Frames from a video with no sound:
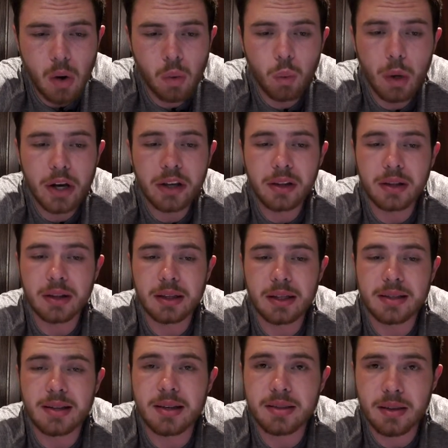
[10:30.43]
were the
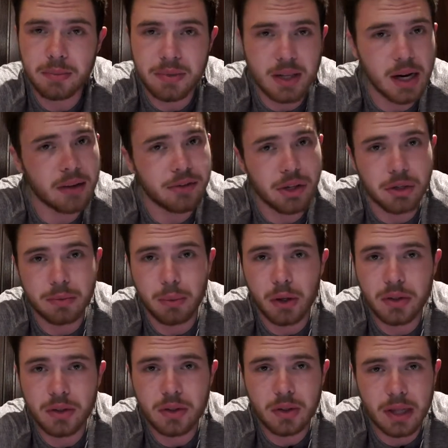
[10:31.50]
systems that I've used
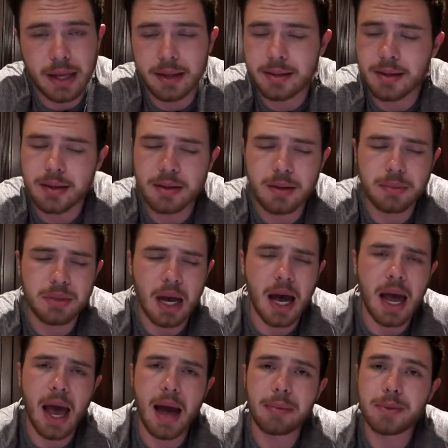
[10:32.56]
most. They're the systems
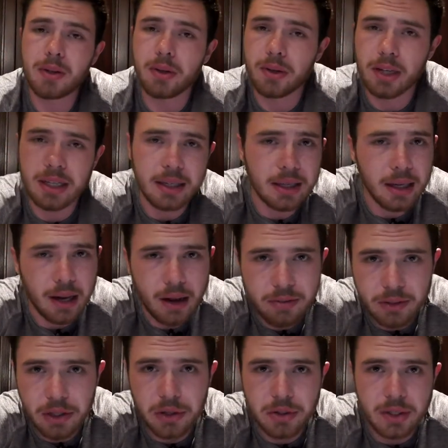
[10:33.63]
I absolutely
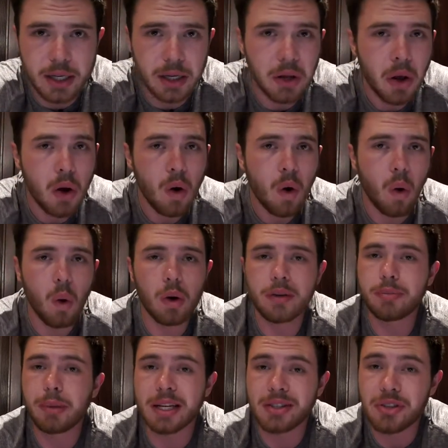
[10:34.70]
love using. All
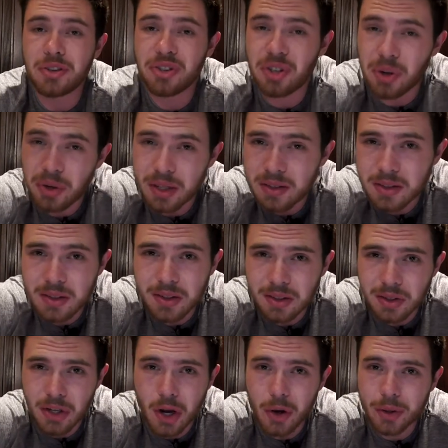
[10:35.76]
of my students
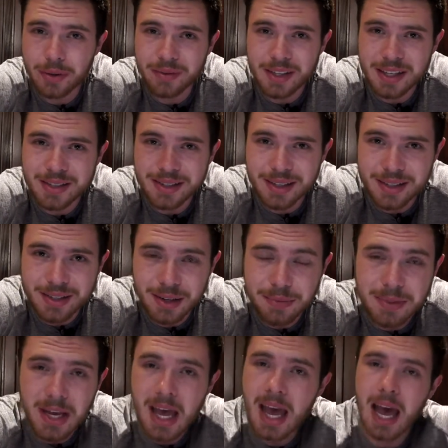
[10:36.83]
know of these
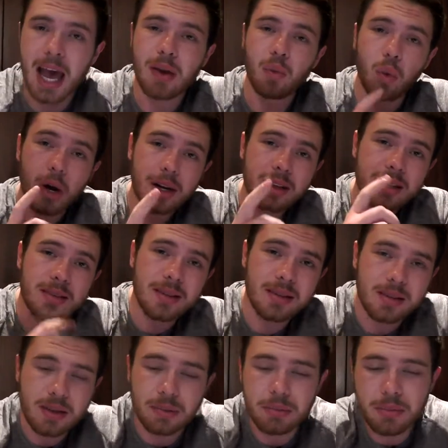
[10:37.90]
systems. And one of the
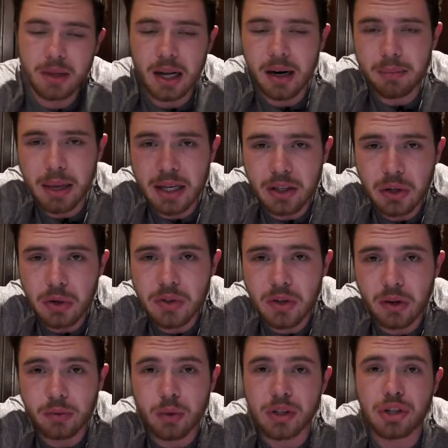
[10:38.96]
systems that I make use
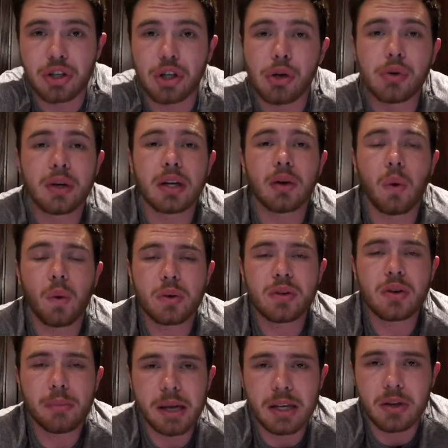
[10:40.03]
of, which you can
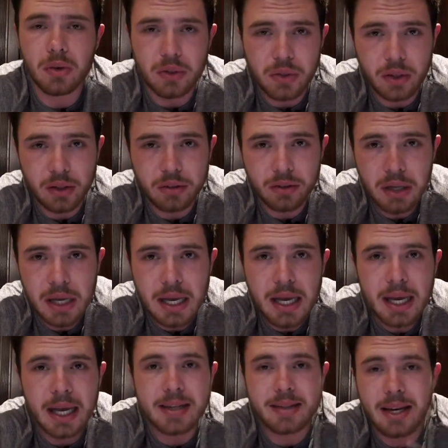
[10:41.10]
also make use of,
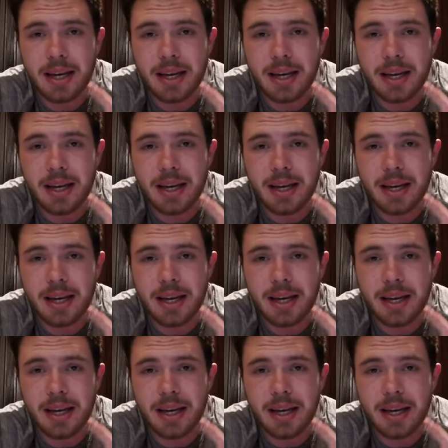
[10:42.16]
is